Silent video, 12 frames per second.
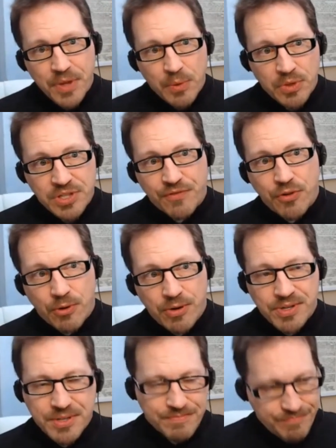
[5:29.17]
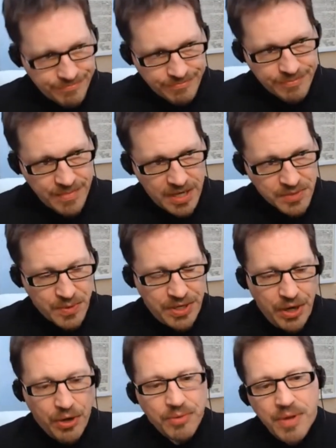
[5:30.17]
which of course, as we
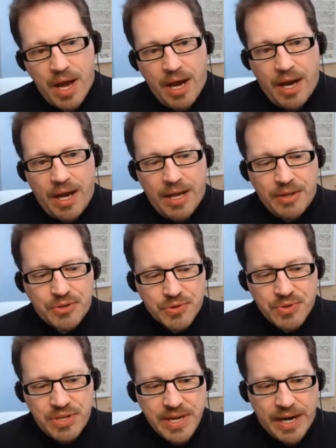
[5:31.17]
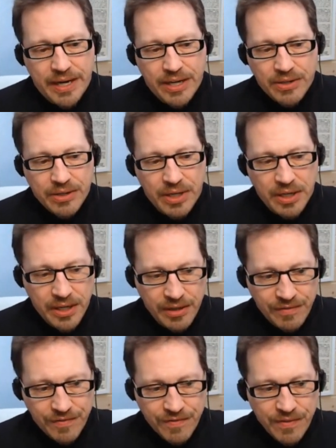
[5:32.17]
know, drew the ire
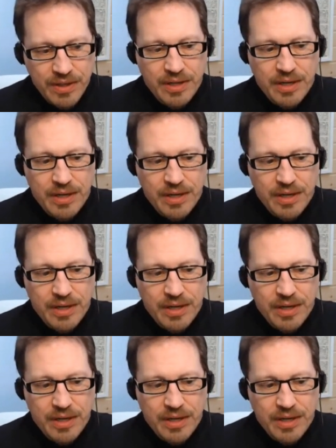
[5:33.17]
of